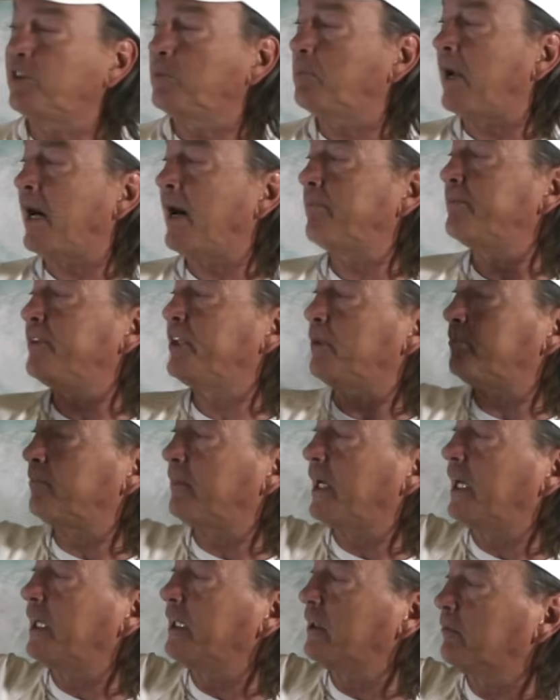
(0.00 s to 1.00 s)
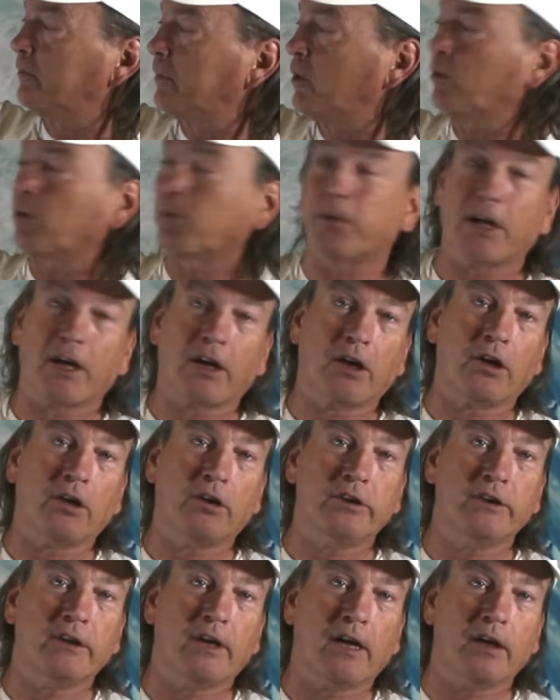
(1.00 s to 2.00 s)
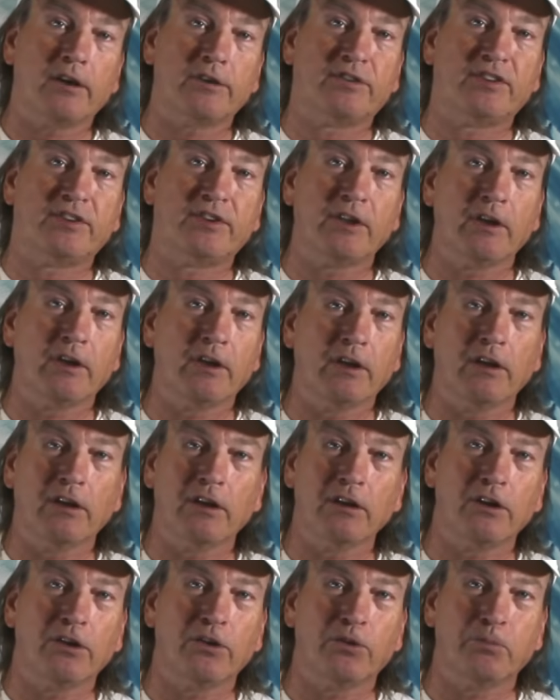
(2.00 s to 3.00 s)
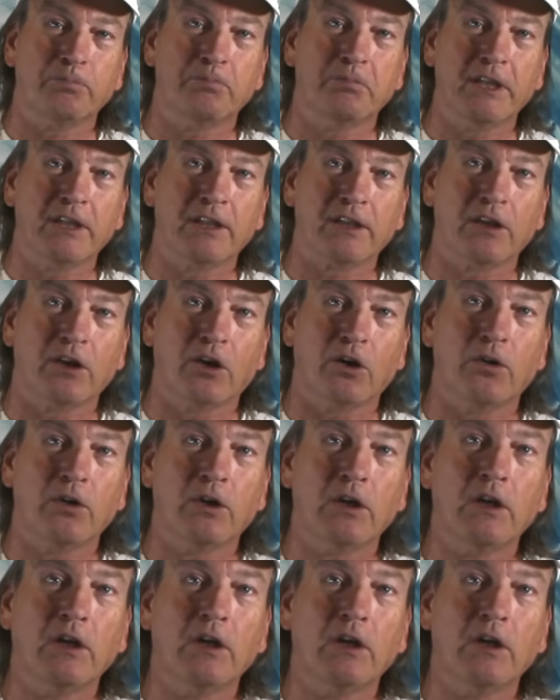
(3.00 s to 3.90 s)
he popped up behind the boat about 100 yards a little bit ago.